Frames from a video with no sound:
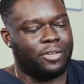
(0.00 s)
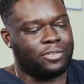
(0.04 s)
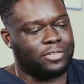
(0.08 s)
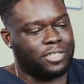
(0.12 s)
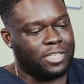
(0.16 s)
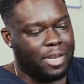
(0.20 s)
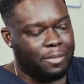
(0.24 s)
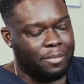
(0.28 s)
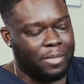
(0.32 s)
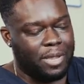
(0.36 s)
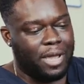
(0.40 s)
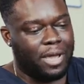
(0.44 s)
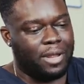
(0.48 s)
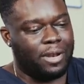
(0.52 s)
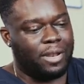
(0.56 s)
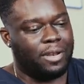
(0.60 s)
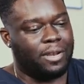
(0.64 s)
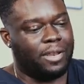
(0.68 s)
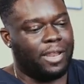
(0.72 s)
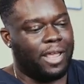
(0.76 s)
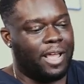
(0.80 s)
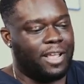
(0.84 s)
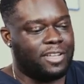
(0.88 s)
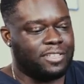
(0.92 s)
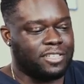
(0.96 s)
you're sitting behind a
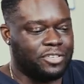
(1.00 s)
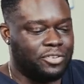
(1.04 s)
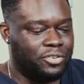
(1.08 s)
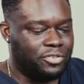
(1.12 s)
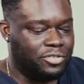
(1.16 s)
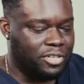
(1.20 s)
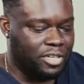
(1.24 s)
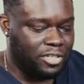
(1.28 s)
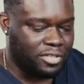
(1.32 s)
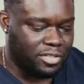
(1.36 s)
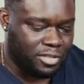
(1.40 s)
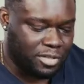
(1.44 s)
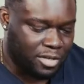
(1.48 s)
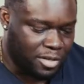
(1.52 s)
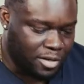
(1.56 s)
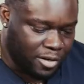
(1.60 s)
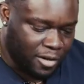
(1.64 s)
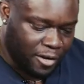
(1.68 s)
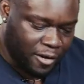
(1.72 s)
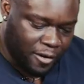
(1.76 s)
desk, you're just